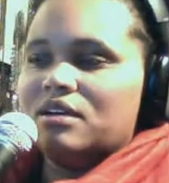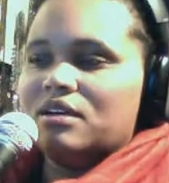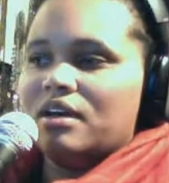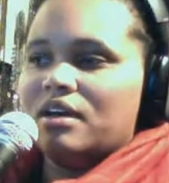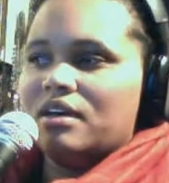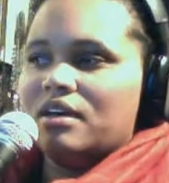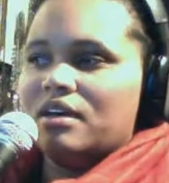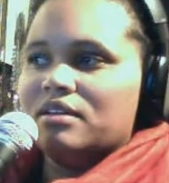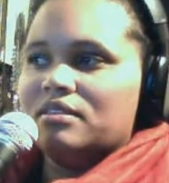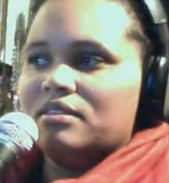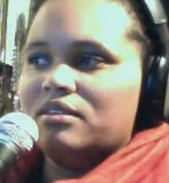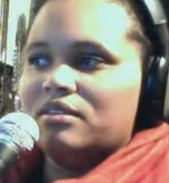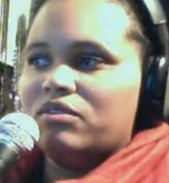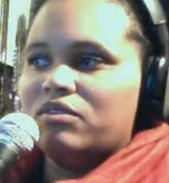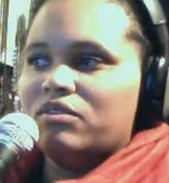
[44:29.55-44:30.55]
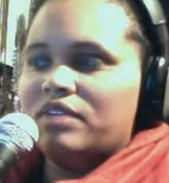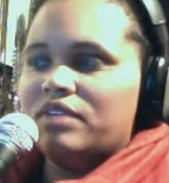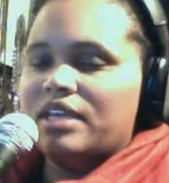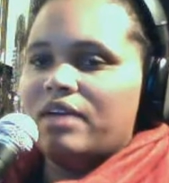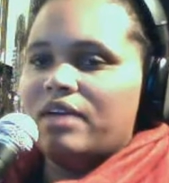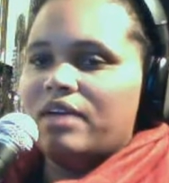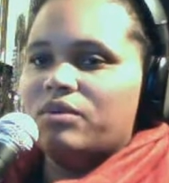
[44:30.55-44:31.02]
little
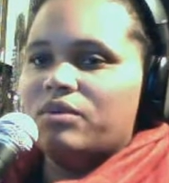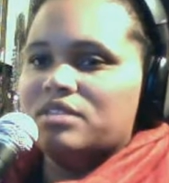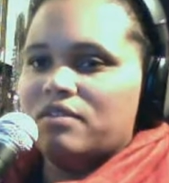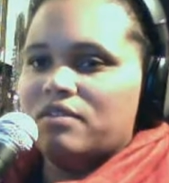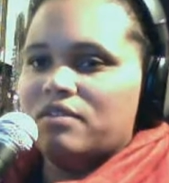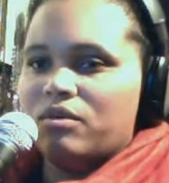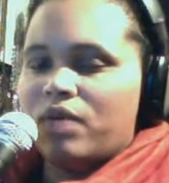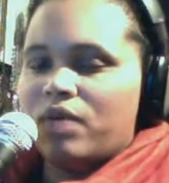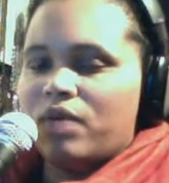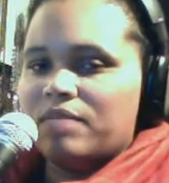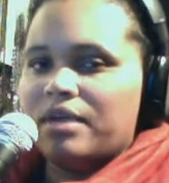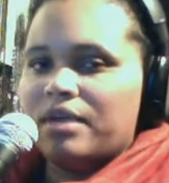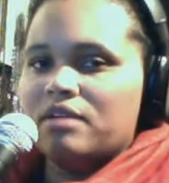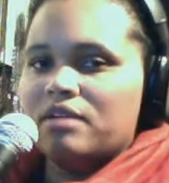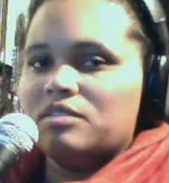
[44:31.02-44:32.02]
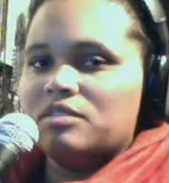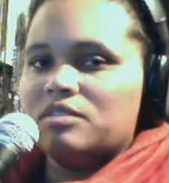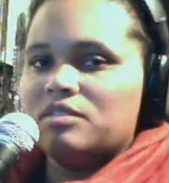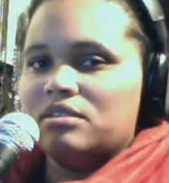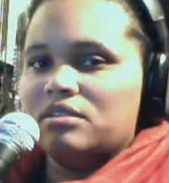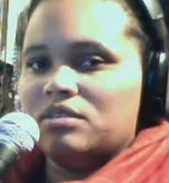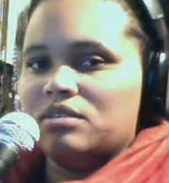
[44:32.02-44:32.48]
vignette was of a white parent
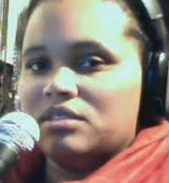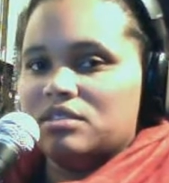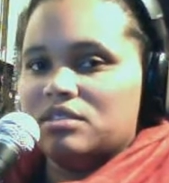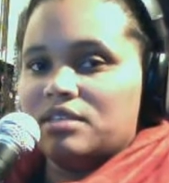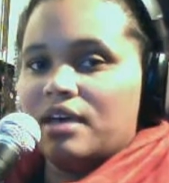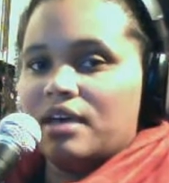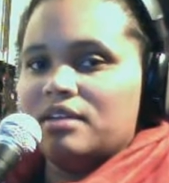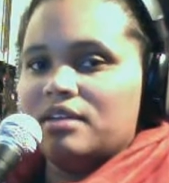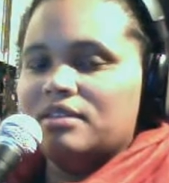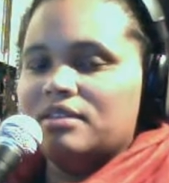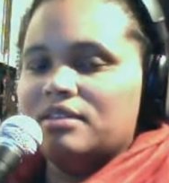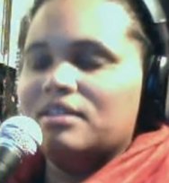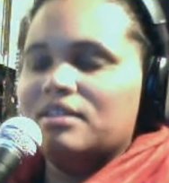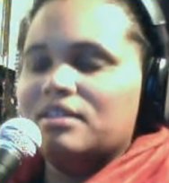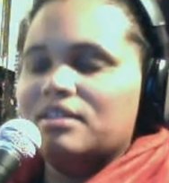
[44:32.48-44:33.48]
speaking to his son,